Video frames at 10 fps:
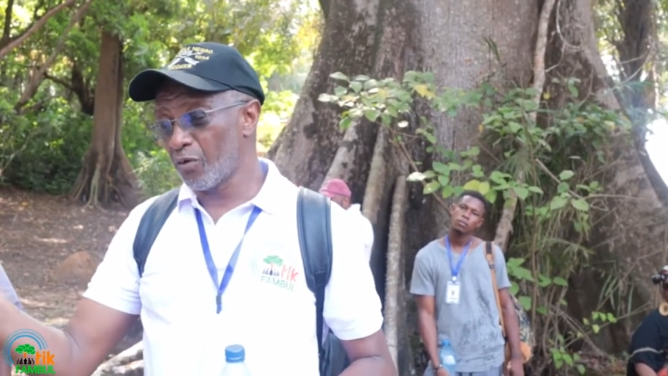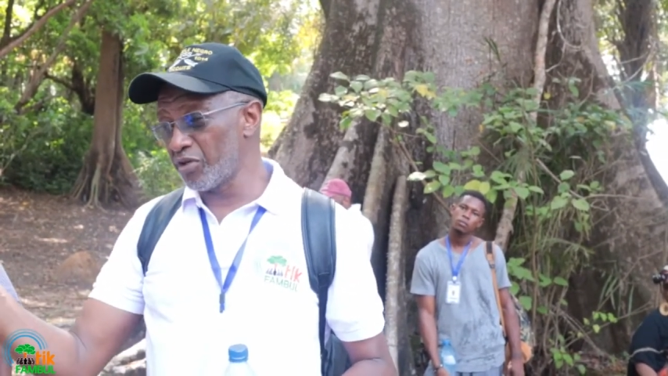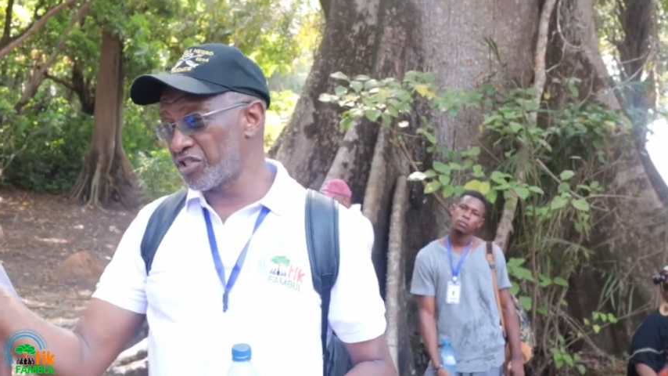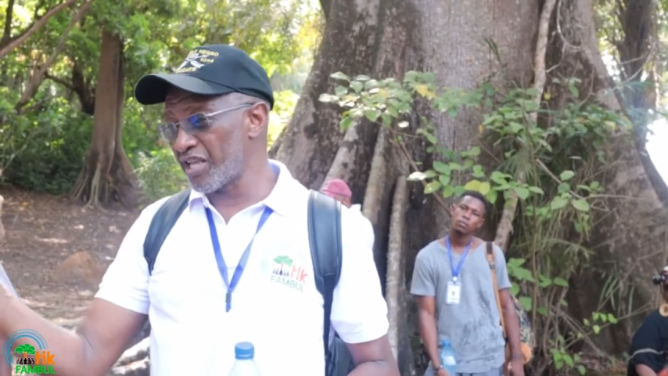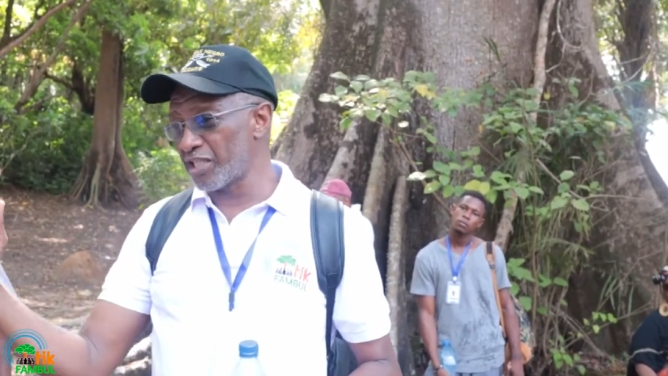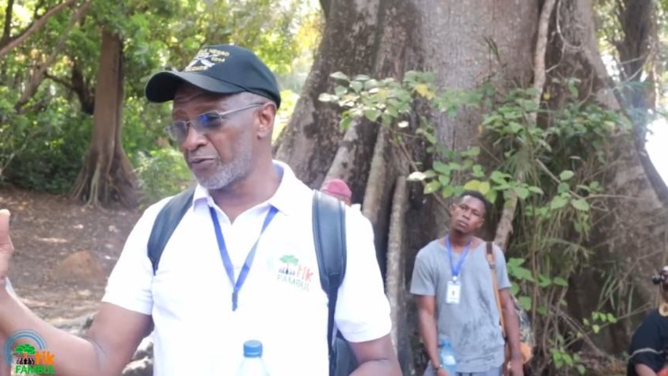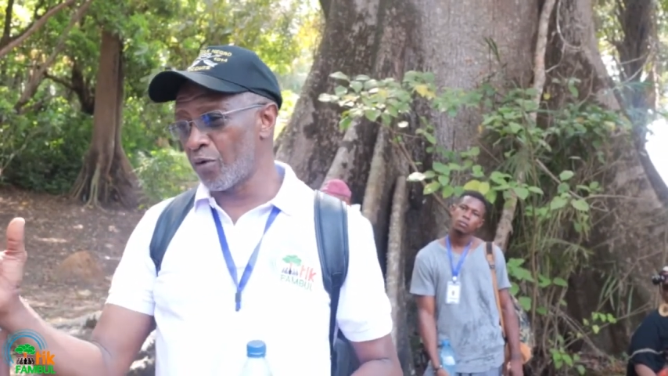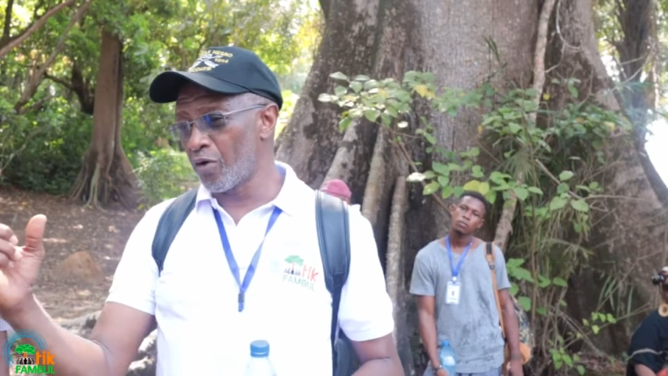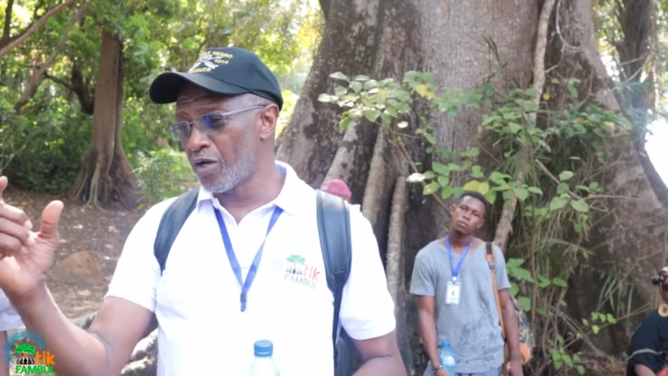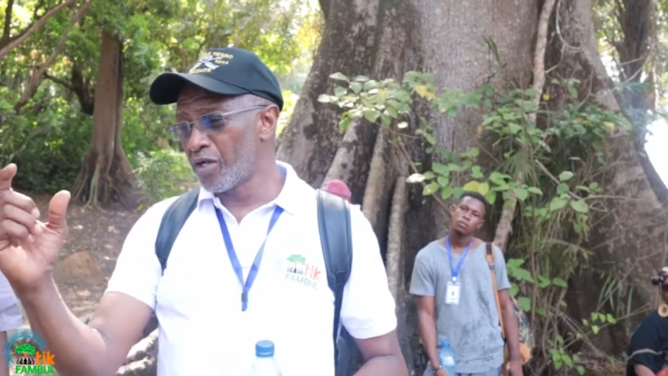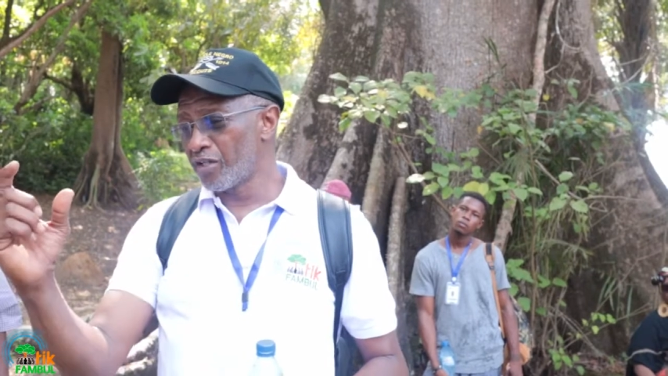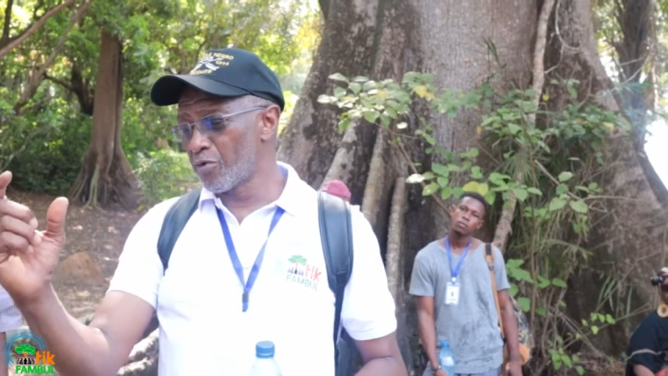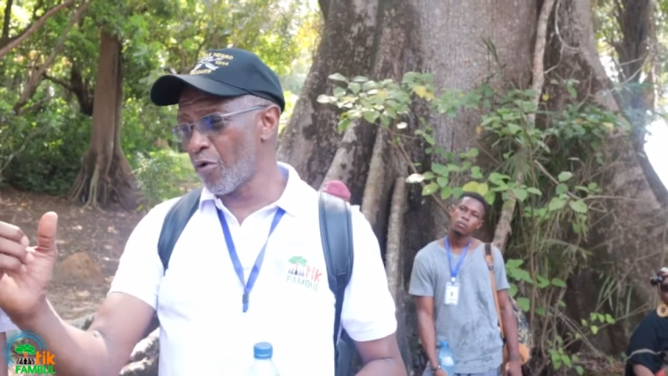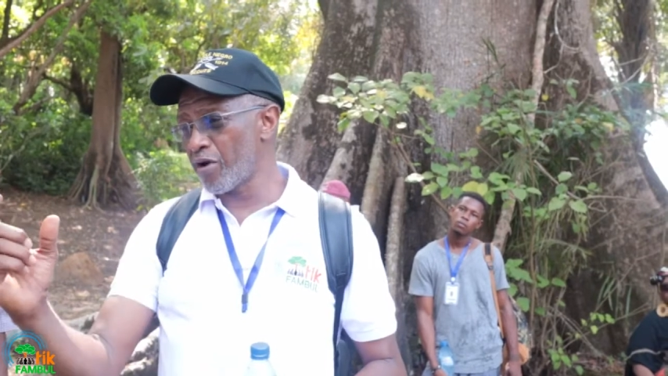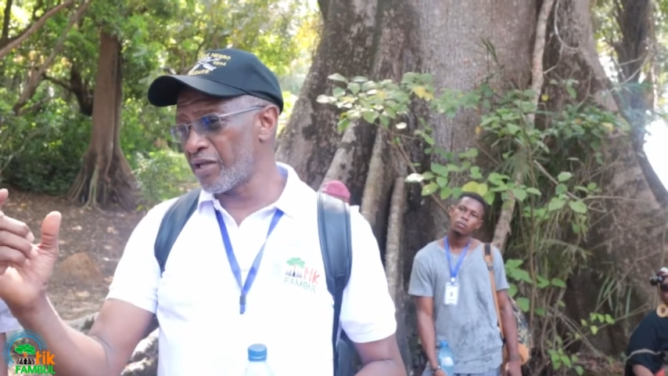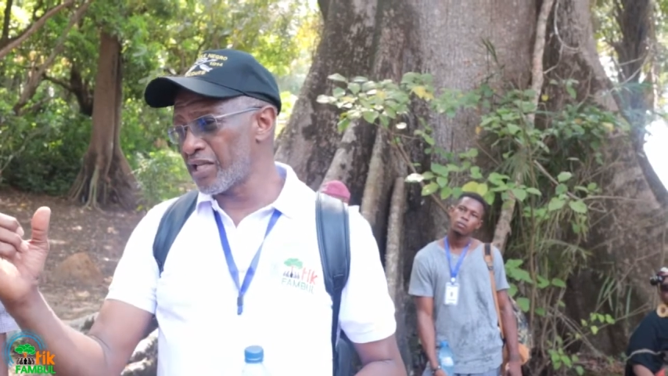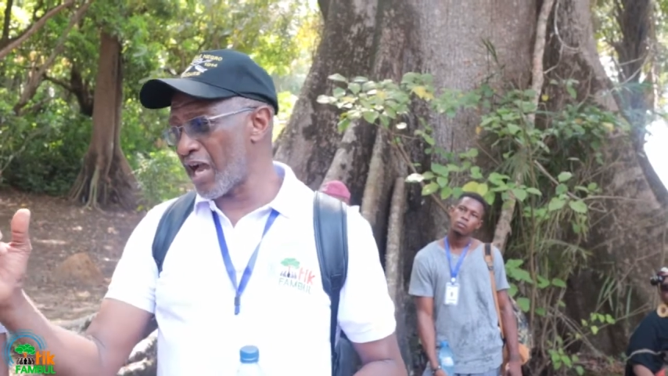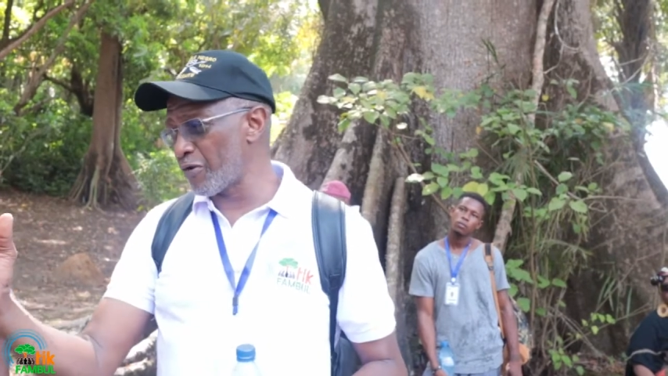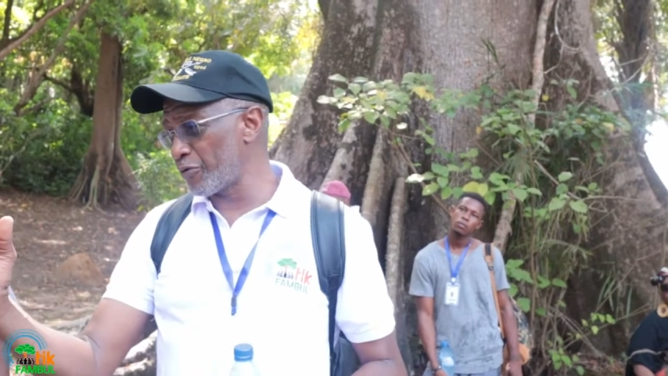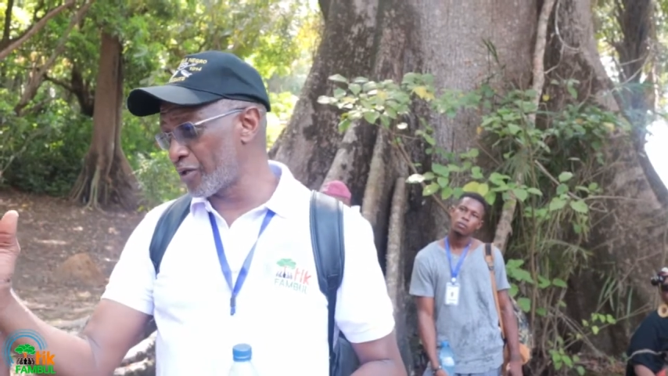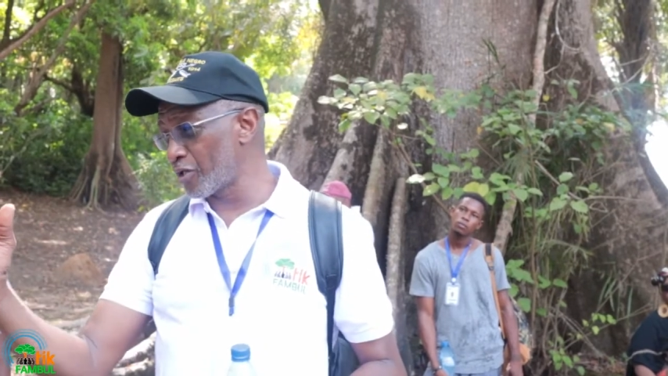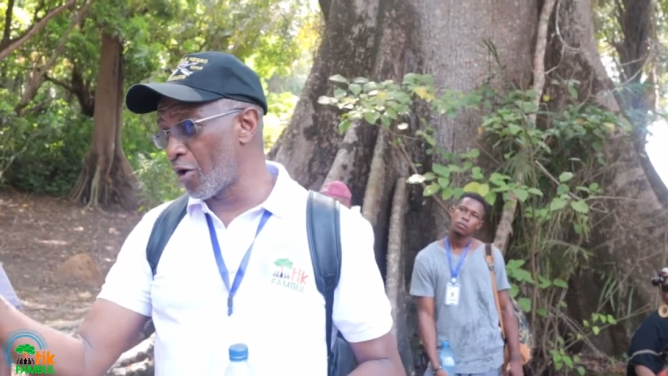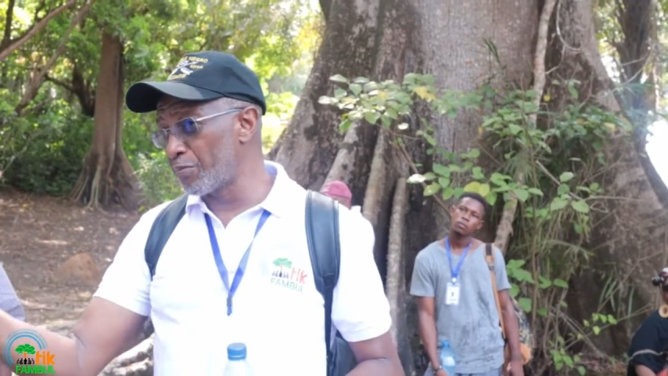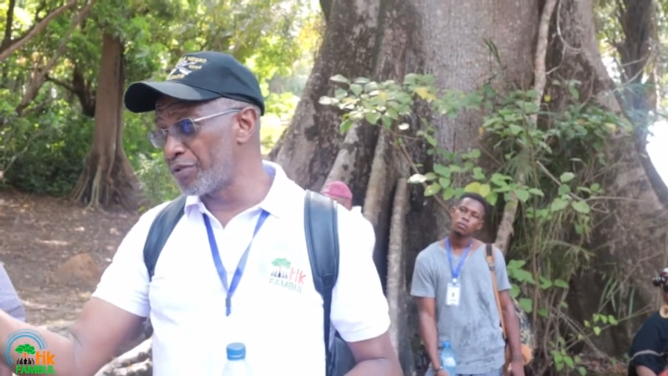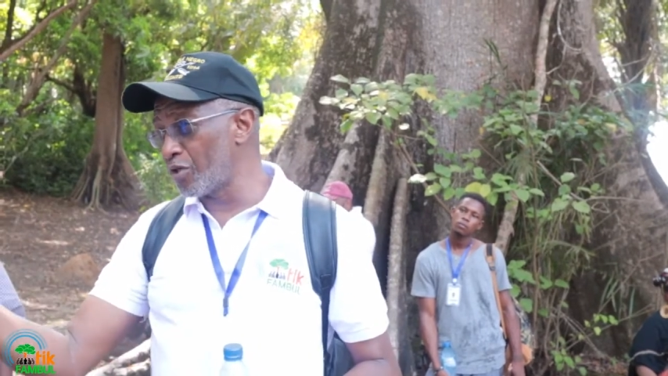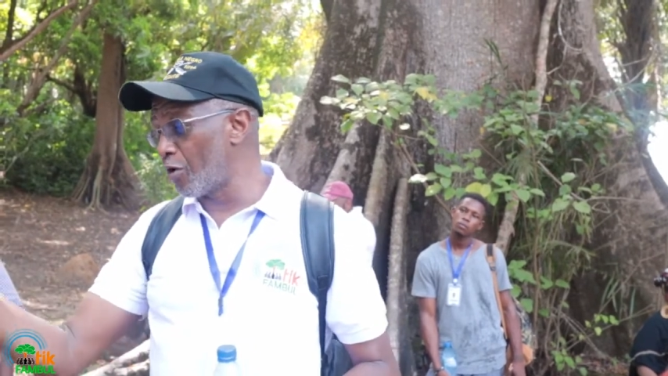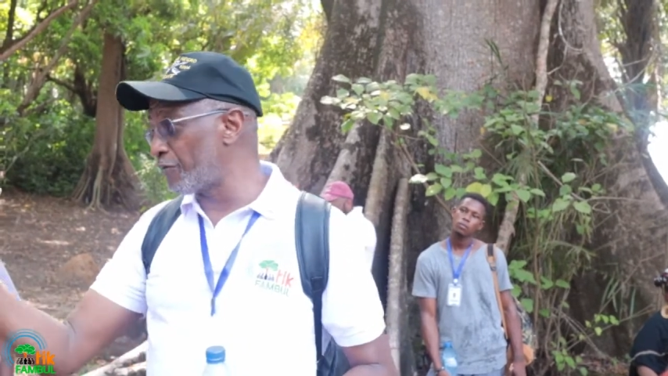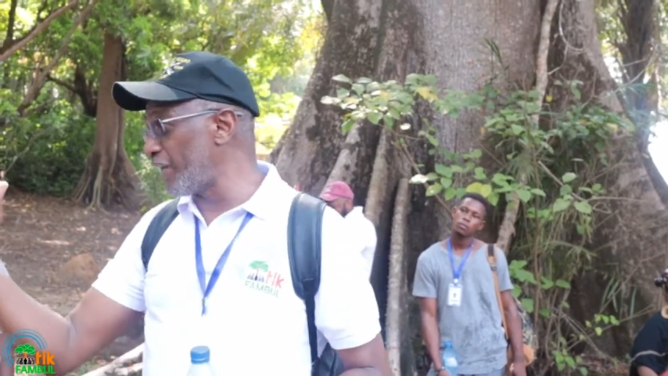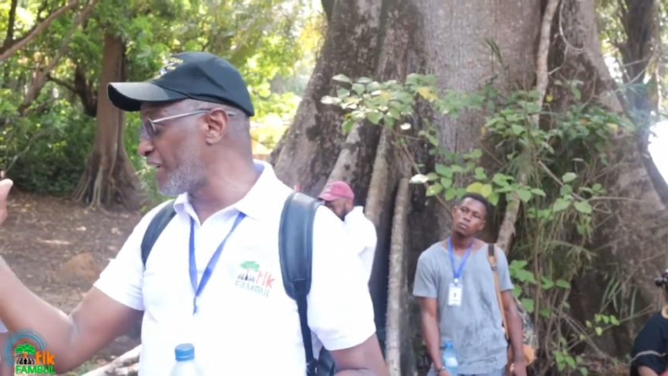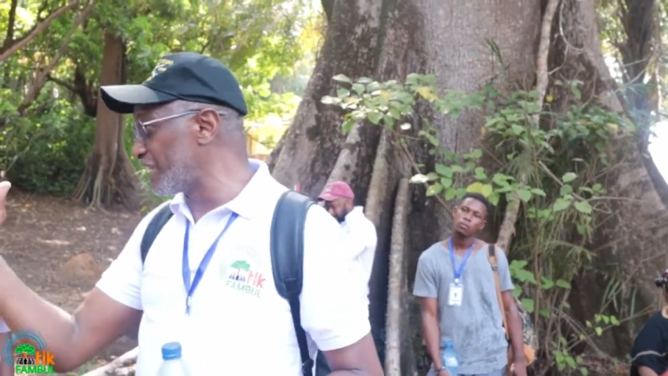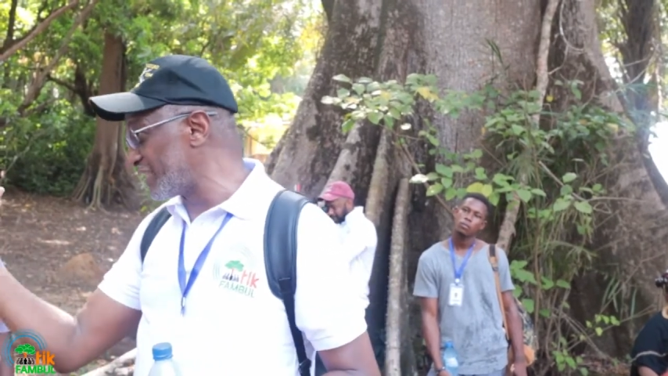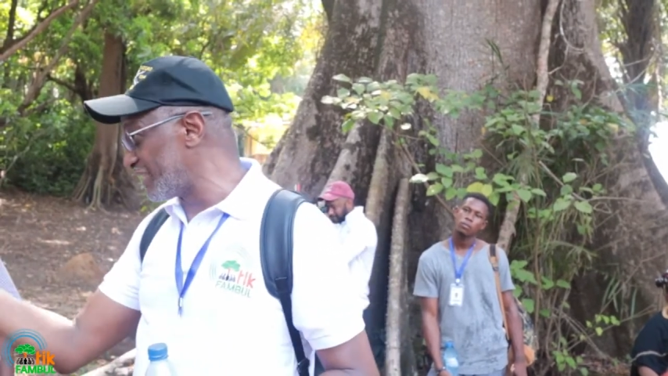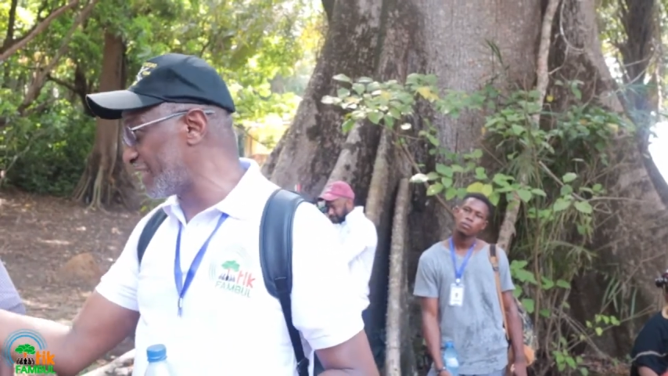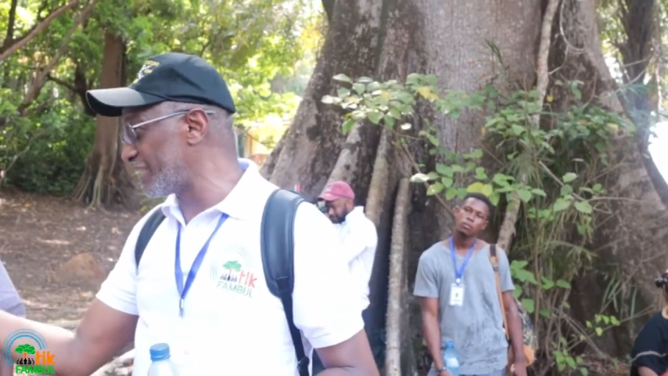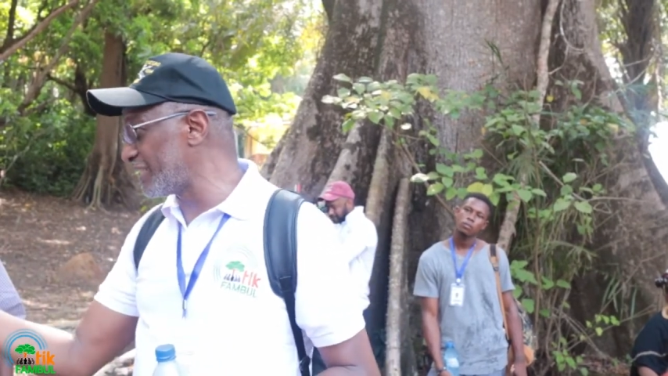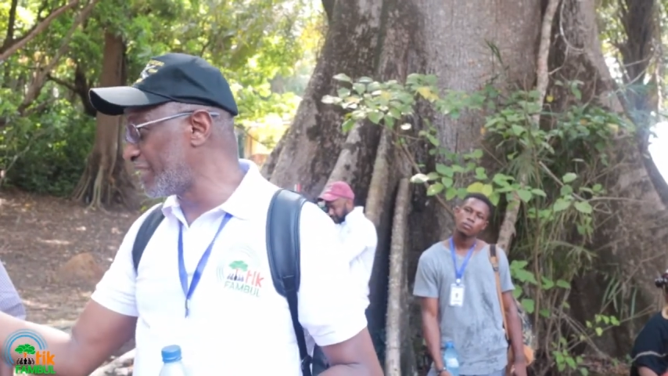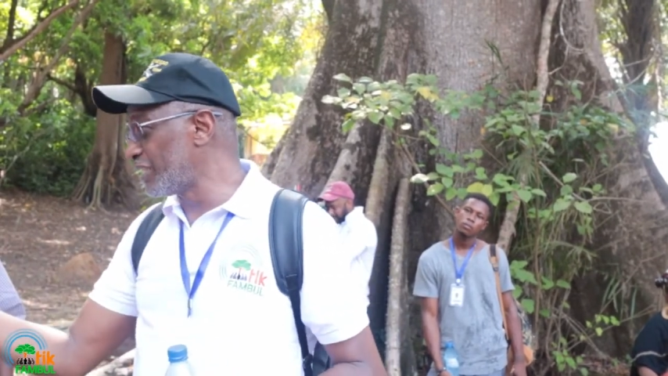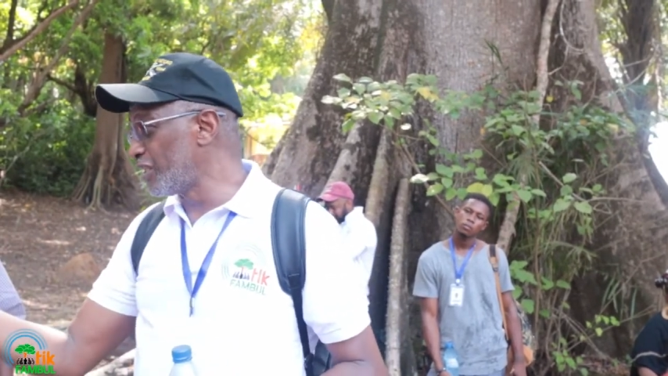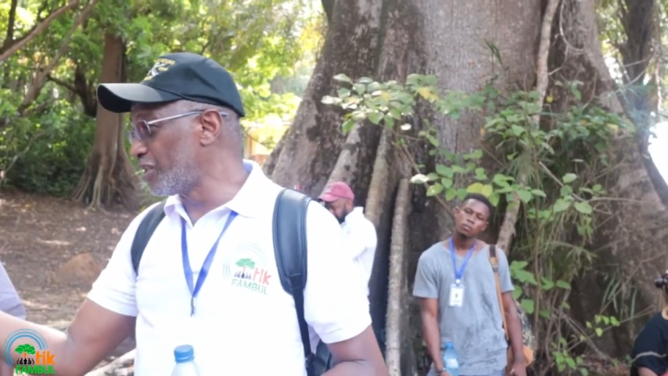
which stands for the Royal African Company of England. Oh, okay.